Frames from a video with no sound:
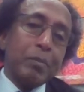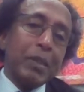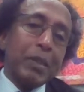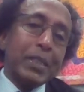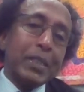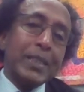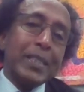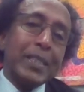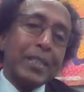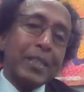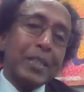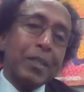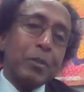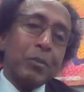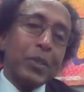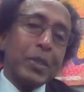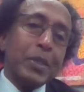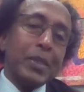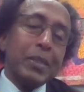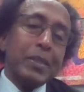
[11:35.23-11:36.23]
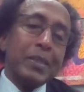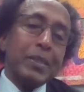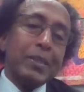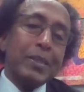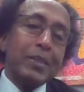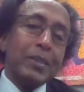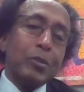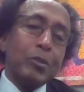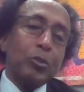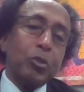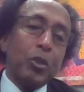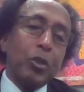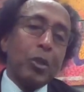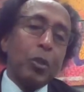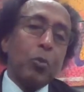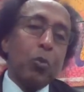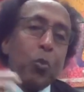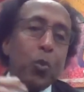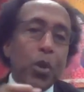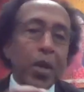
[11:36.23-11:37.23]
Basically, they were not
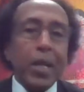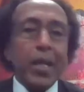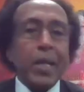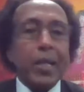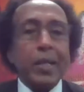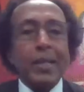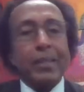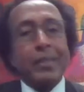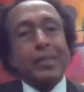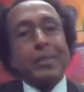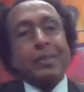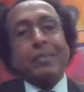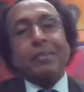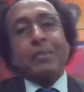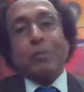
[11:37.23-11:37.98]
aware.